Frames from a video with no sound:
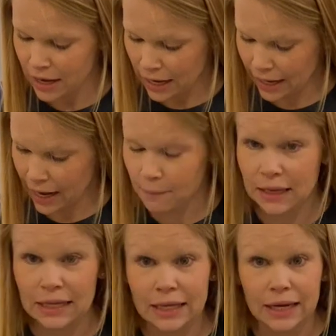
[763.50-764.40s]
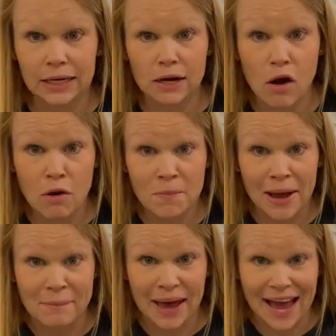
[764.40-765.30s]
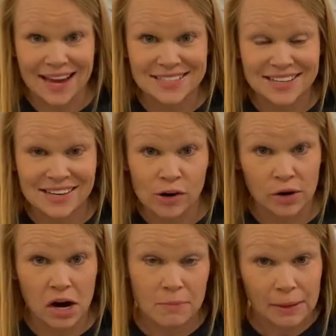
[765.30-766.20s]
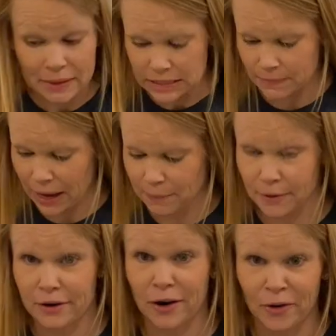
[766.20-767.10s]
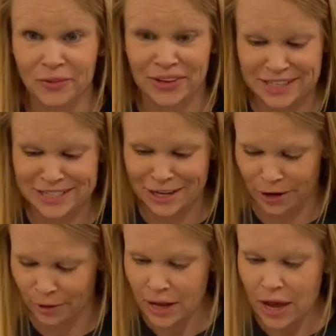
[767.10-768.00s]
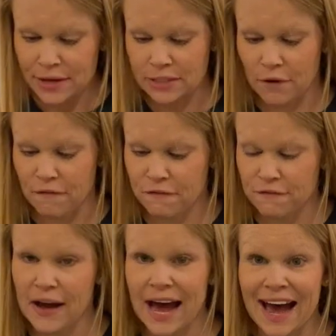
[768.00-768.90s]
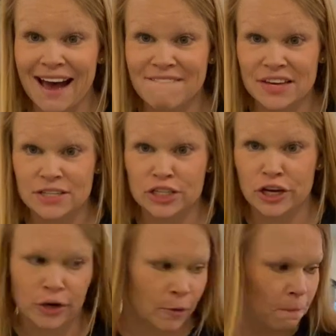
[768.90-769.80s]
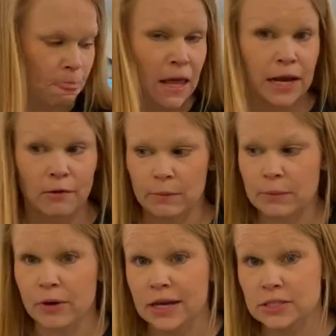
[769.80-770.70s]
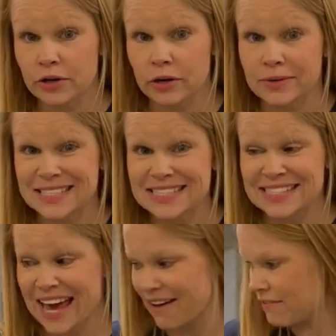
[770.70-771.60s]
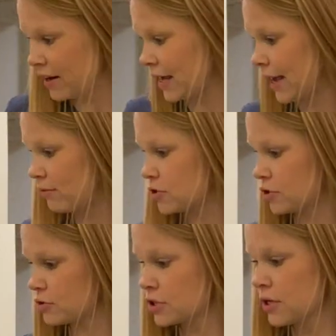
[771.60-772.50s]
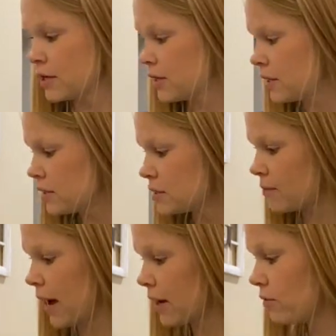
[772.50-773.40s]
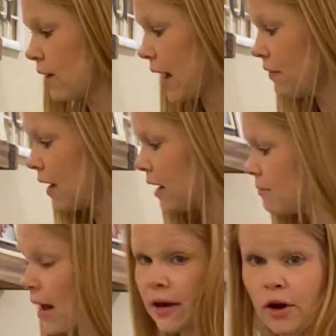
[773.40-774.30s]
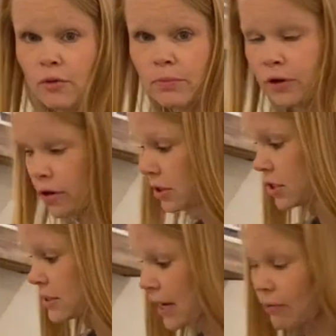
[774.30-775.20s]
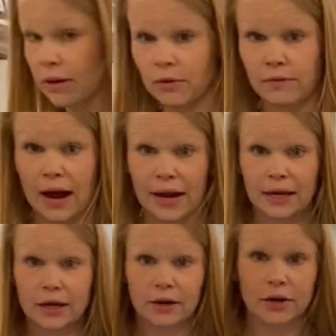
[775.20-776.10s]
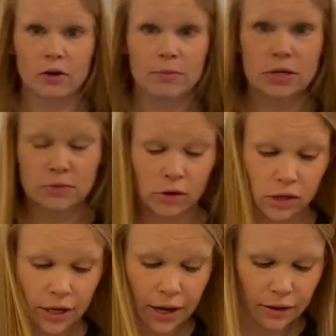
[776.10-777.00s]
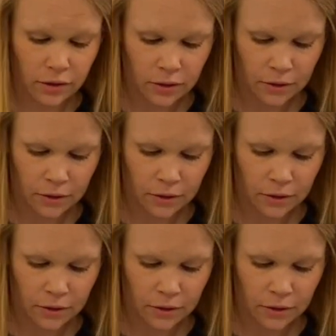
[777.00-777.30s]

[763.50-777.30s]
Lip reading: And how many landed on my mat? Or on my piece of paper? Only 2. So 5 and 2. Now remember, I started with 7 counters. So I could write that in my notebook, just like we were writing in our notebooks a while ago.